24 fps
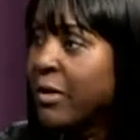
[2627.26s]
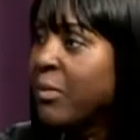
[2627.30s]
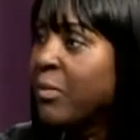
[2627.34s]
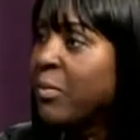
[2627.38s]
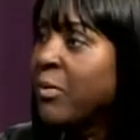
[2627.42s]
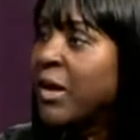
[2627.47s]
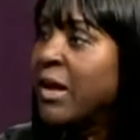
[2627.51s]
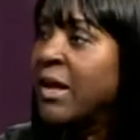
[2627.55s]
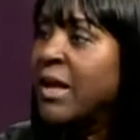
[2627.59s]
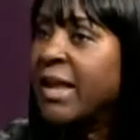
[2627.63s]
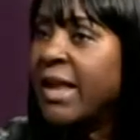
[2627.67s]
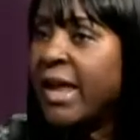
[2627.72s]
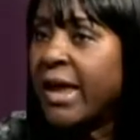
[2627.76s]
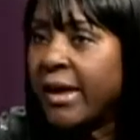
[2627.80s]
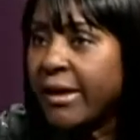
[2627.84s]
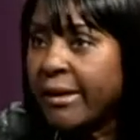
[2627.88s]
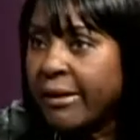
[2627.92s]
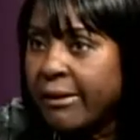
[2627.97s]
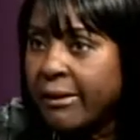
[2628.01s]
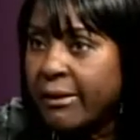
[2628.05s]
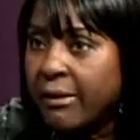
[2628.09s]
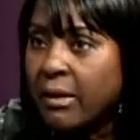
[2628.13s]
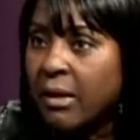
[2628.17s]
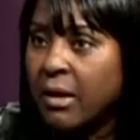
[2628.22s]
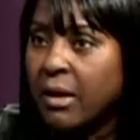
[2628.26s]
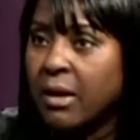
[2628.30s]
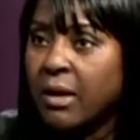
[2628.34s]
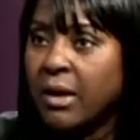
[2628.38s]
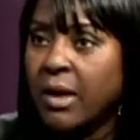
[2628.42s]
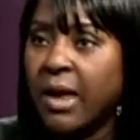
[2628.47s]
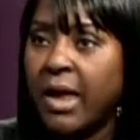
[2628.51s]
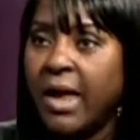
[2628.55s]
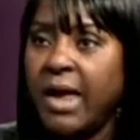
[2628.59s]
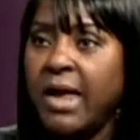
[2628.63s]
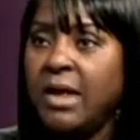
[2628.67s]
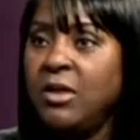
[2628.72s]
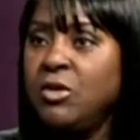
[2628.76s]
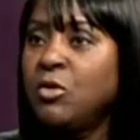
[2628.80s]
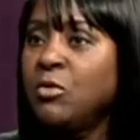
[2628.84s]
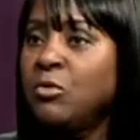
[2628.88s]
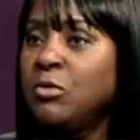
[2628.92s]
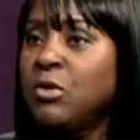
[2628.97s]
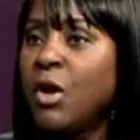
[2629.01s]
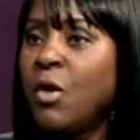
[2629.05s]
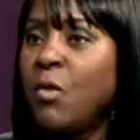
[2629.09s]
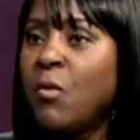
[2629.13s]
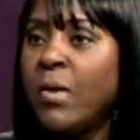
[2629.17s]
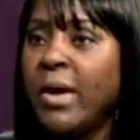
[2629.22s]
Click. And you
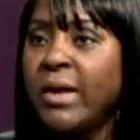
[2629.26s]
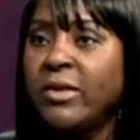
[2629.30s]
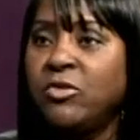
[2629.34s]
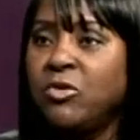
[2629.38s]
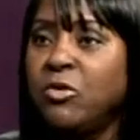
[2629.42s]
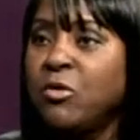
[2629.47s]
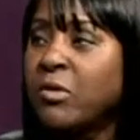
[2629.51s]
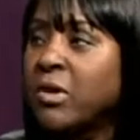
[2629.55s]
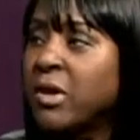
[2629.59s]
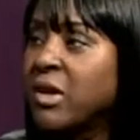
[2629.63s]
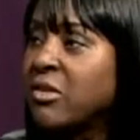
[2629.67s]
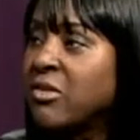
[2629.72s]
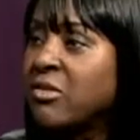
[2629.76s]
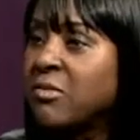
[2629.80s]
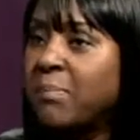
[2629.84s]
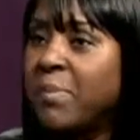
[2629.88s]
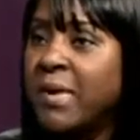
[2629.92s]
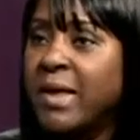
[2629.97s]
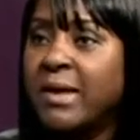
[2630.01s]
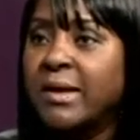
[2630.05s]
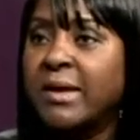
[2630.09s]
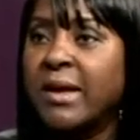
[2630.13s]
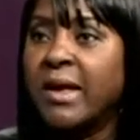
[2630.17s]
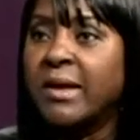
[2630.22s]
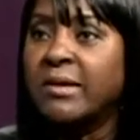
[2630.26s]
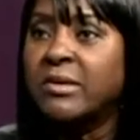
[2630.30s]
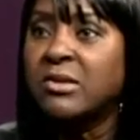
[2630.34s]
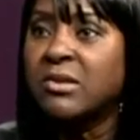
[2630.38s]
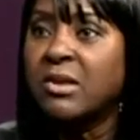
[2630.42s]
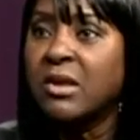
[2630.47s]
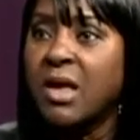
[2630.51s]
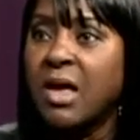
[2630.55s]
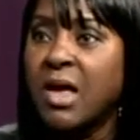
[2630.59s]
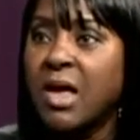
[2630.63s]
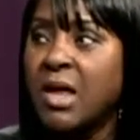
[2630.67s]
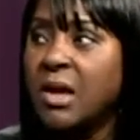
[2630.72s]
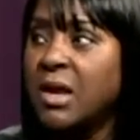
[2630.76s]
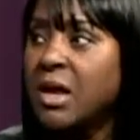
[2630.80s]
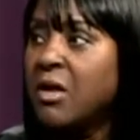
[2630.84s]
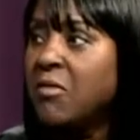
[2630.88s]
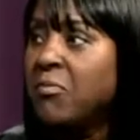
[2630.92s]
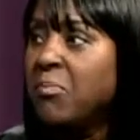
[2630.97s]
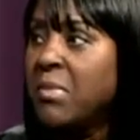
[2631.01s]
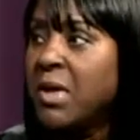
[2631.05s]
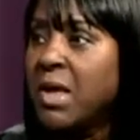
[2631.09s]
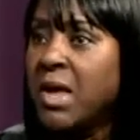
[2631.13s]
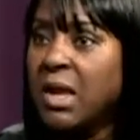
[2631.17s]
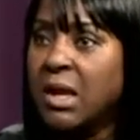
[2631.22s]
know what? You can spend a ton
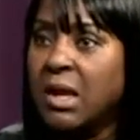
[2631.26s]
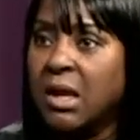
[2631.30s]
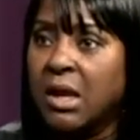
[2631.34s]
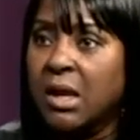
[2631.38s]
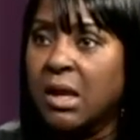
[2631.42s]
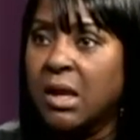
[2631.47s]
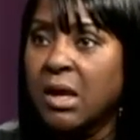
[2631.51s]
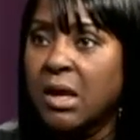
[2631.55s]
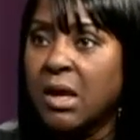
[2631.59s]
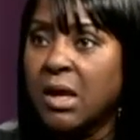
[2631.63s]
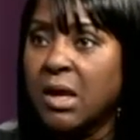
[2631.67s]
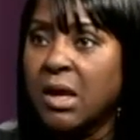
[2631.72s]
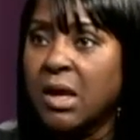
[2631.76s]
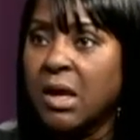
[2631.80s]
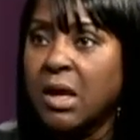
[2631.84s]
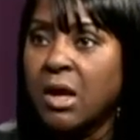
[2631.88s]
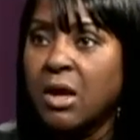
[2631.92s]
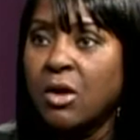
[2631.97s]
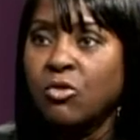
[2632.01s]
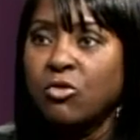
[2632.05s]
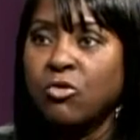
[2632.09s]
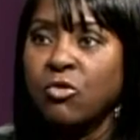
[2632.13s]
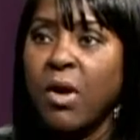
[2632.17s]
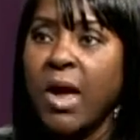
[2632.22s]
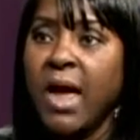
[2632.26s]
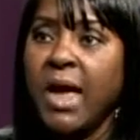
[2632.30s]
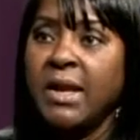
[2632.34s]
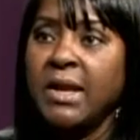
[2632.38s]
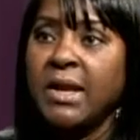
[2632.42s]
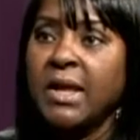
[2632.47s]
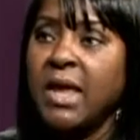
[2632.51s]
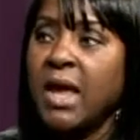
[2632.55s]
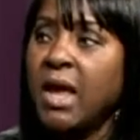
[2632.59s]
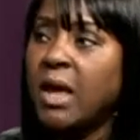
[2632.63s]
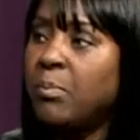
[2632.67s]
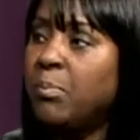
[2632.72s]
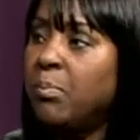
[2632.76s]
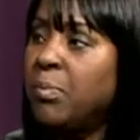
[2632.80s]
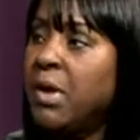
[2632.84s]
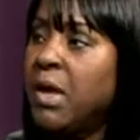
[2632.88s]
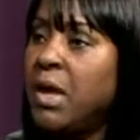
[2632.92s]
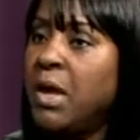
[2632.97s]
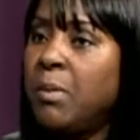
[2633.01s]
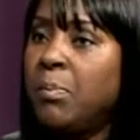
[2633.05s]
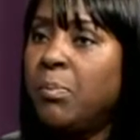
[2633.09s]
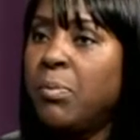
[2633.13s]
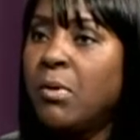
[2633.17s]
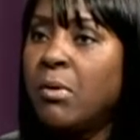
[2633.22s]
of money trying to get
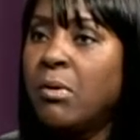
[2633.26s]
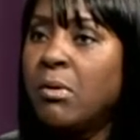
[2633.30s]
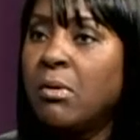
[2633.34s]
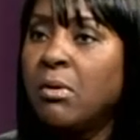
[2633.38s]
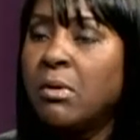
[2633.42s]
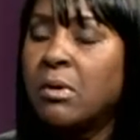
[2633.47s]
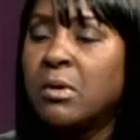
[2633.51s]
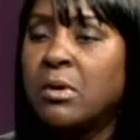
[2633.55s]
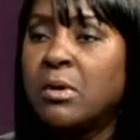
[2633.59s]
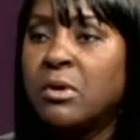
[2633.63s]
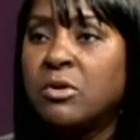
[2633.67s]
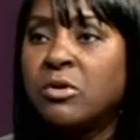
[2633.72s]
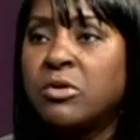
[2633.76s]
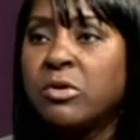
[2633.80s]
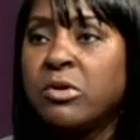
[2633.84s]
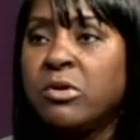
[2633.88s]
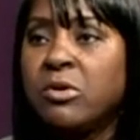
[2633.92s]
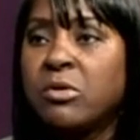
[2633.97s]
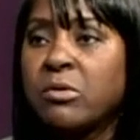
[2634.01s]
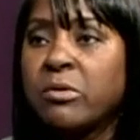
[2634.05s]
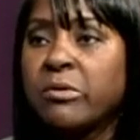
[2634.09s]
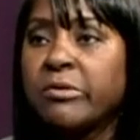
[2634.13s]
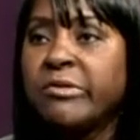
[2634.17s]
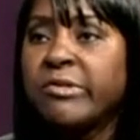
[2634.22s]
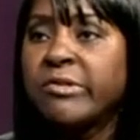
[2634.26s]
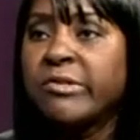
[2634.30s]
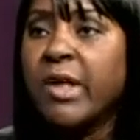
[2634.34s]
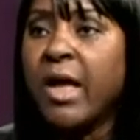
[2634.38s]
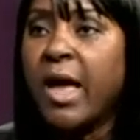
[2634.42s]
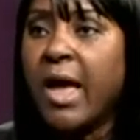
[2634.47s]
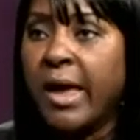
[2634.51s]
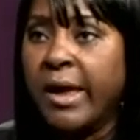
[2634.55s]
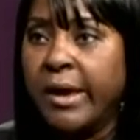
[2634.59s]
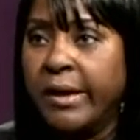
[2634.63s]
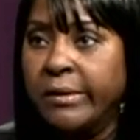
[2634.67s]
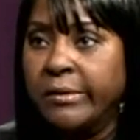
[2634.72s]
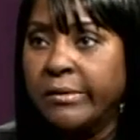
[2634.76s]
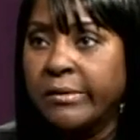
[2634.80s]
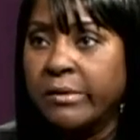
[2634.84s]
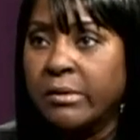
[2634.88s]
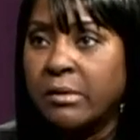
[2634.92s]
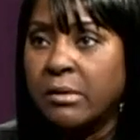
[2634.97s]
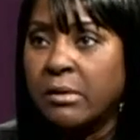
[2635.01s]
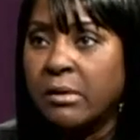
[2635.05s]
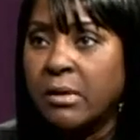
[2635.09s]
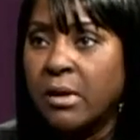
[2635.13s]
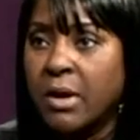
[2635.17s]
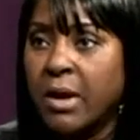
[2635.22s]
people to your site.
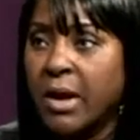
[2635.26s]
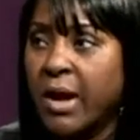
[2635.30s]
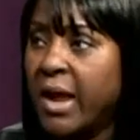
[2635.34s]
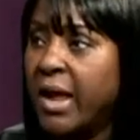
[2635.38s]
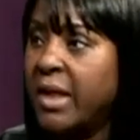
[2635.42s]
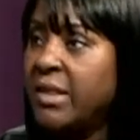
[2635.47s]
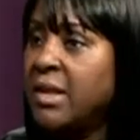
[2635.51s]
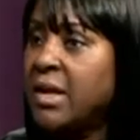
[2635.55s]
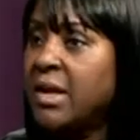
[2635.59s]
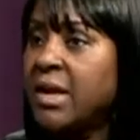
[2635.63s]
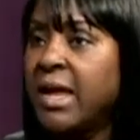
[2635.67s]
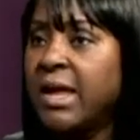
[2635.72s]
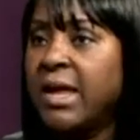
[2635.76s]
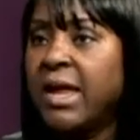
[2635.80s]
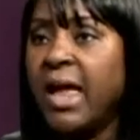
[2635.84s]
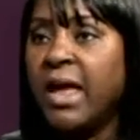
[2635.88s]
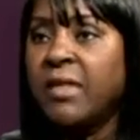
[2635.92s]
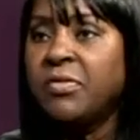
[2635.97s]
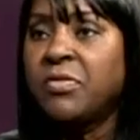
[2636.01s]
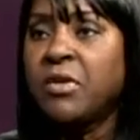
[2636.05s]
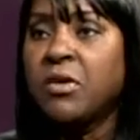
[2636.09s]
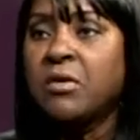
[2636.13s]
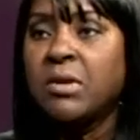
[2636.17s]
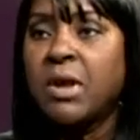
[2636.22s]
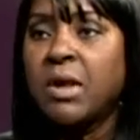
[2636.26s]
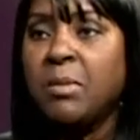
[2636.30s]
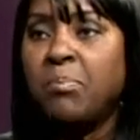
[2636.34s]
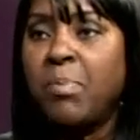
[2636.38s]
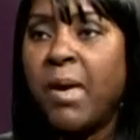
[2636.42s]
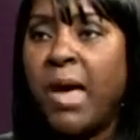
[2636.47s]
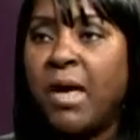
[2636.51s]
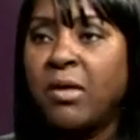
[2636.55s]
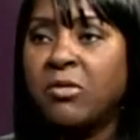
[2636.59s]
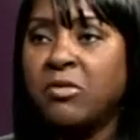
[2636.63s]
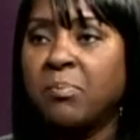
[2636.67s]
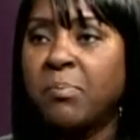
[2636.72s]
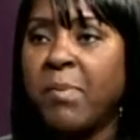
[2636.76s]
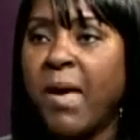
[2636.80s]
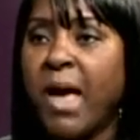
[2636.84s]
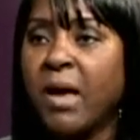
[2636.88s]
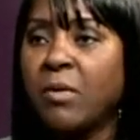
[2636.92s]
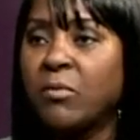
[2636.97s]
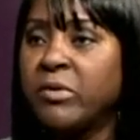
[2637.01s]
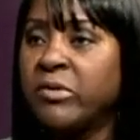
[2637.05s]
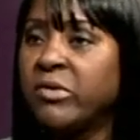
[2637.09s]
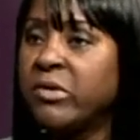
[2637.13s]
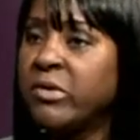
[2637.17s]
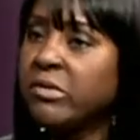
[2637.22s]
And then they get there and they bounce
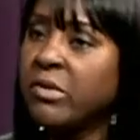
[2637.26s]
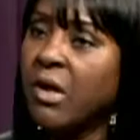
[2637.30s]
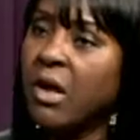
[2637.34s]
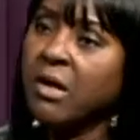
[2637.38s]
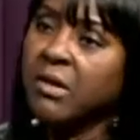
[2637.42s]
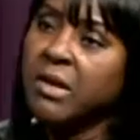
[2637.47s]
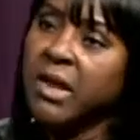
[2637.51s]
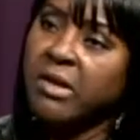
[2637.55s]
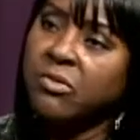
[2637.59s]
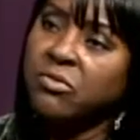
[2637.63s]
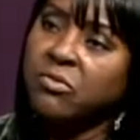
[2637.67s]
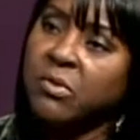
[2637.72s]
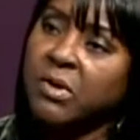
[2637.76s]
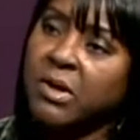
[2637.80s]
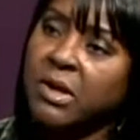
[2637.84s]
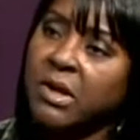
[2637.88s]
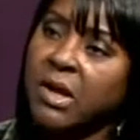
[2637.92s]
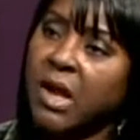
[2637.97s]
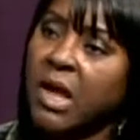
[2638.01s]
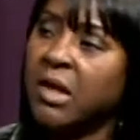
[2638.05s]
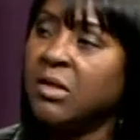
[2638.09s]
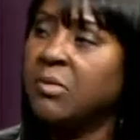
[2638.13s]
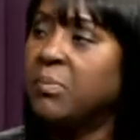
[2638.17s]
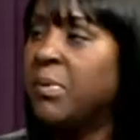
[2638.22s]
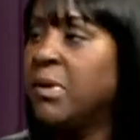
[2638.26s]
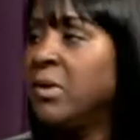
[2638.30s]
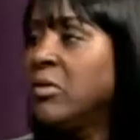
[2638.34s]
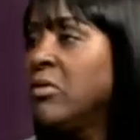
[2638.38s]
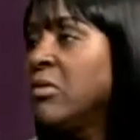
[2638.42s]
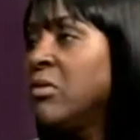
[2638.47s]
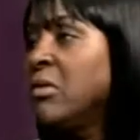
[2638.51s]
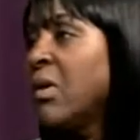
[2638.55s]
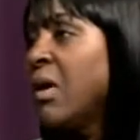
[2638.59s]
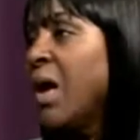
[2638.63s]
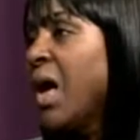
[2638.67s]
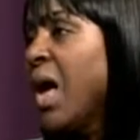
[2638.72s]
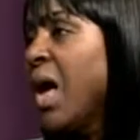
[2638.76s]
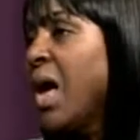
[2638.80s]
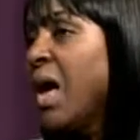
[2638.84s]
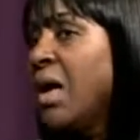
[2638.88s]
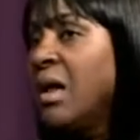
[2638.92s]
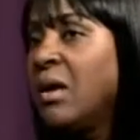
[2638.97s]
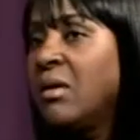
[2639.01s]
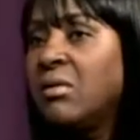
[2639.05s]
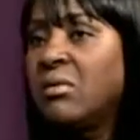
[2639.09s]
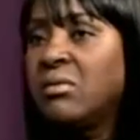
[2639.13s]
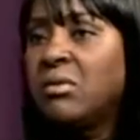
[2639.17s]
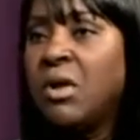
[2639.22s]
back, which is, oh, that's really nice. But, I
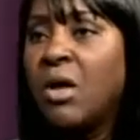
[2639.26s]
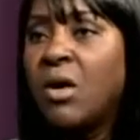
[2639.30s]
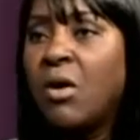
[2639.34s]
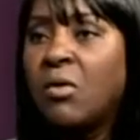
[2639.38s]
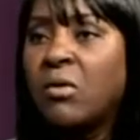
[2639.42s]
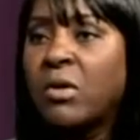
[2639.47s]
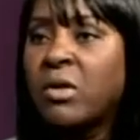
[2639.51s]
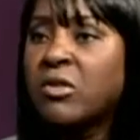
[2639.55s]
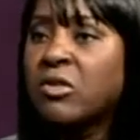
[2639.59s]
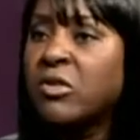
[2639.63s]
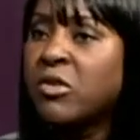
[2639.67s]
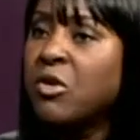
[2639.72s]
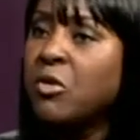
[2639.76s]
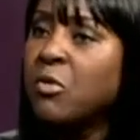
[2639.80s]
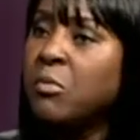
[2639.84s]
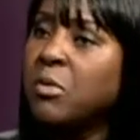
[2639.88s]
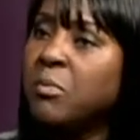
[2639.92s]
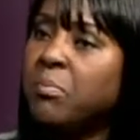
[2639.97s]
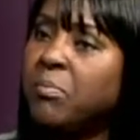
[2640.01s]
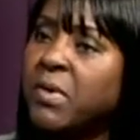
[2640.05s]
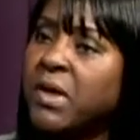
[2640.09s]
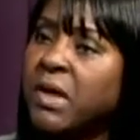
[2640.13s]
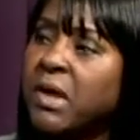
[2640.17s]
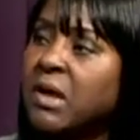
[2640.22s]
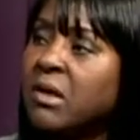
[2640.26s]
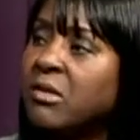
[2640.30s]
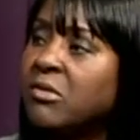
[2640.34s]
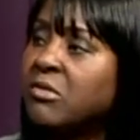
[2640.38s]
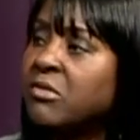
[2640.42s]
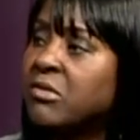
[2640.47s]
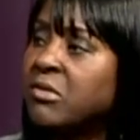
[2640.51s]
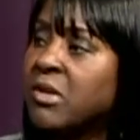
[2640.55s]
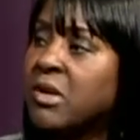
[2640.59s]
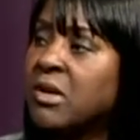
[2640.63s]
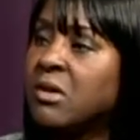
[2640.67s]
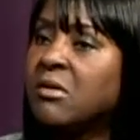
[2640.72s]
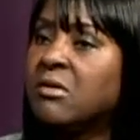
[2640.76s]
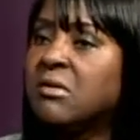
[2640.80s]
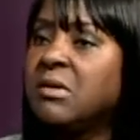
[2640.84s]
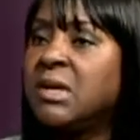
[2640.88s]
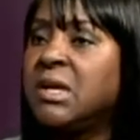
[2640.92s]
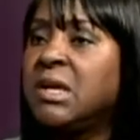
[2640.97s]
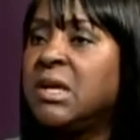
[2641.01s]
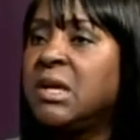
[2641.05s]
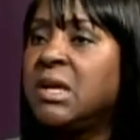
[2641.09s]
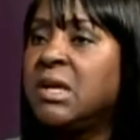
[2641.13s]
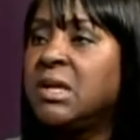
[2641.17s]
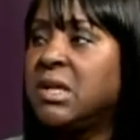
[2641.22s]
don't know, because human beings still
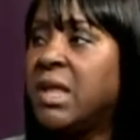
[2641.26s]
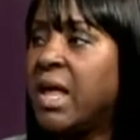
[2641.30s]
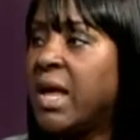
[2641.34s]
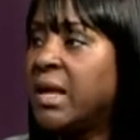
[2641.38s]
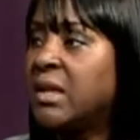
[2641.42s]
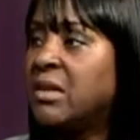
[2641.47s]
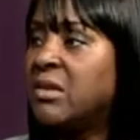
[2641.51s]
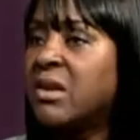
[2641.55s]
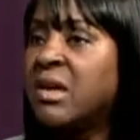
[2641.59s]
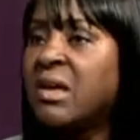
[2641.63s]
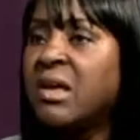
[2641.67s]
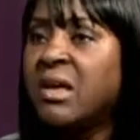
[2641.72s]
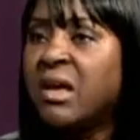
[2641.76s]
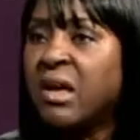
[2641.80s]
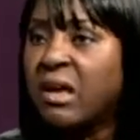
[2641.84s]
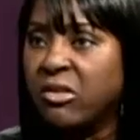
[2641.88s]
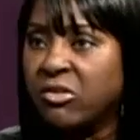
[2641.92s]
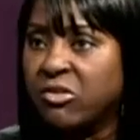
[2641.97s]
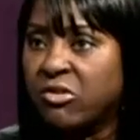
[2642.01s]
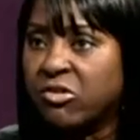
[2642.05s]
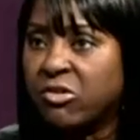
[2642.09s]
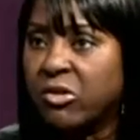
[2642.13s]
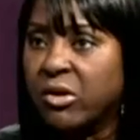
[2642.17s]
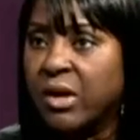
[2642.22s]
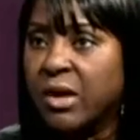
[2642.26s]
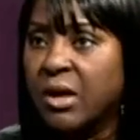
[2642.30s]
need that touch.